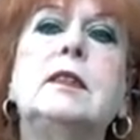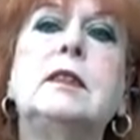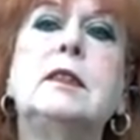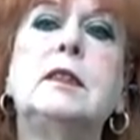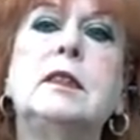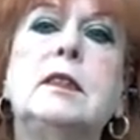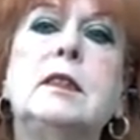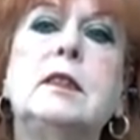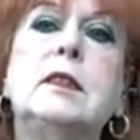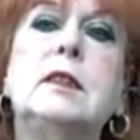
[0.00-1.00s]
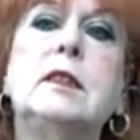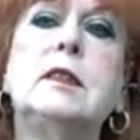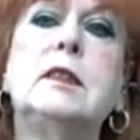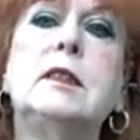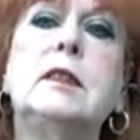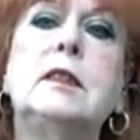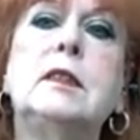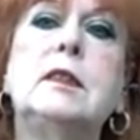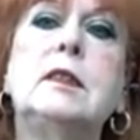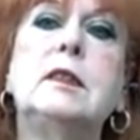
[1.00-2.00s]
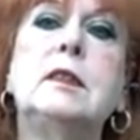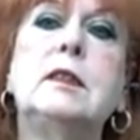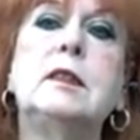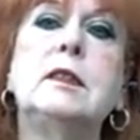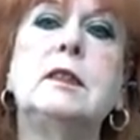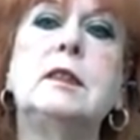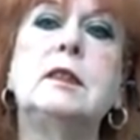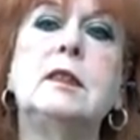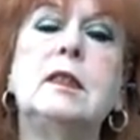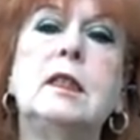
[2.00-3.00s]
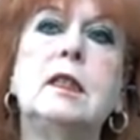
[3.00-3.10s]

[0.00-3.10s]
No words are spoken by the person on screen.